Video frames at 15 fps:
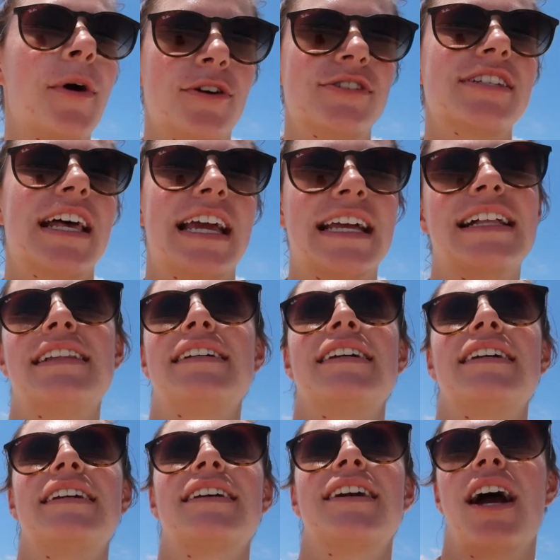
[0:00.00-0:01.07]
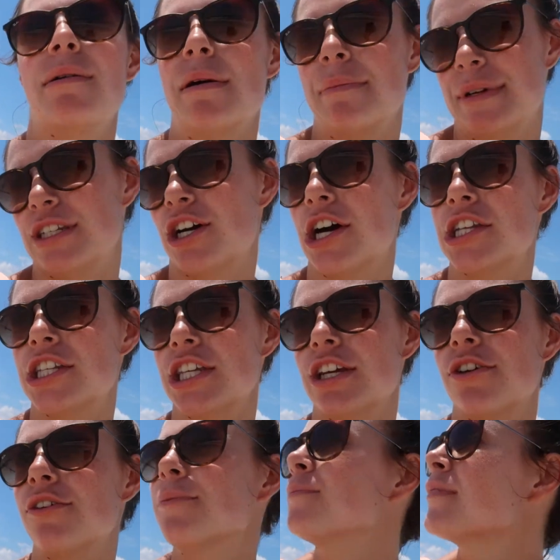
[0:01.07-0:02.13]
most likely come up and talk
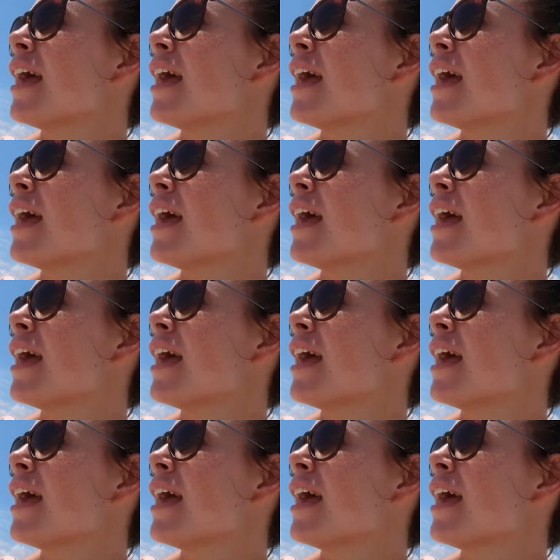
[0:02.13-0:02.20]
to you.